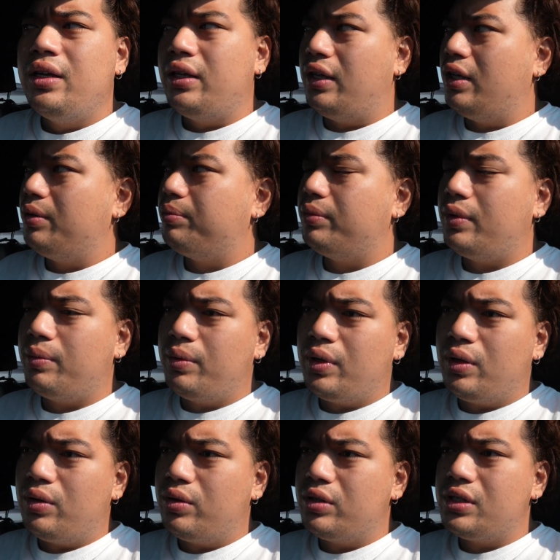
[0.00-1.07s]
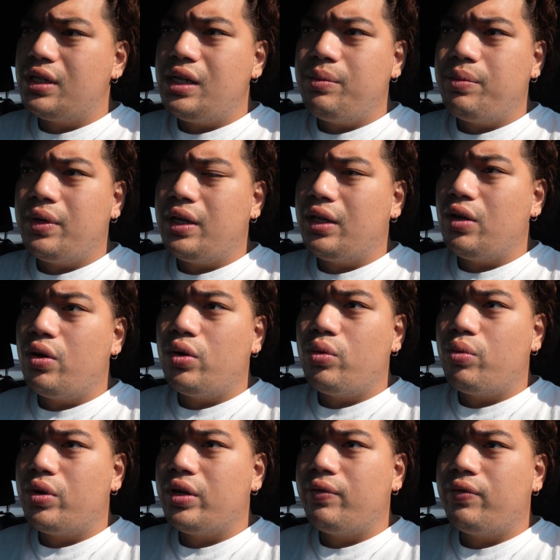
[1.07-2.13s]
yep, I'm gonna go to sleep and then go to
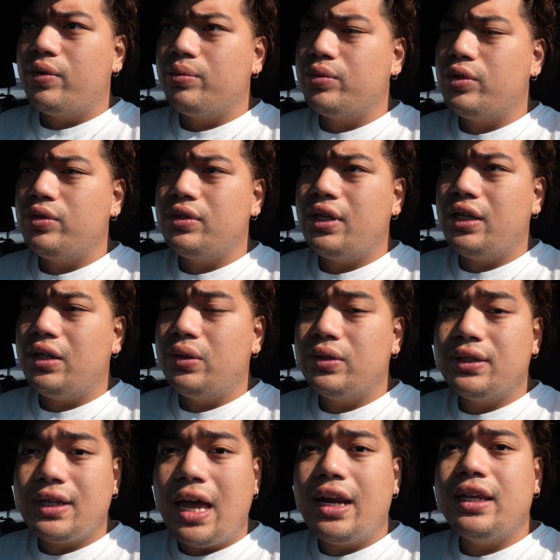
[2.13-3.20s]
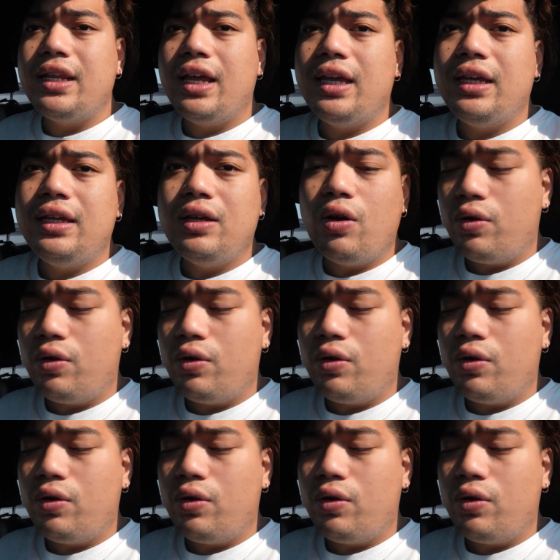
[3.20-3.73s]
work from Tuesday to Saturday,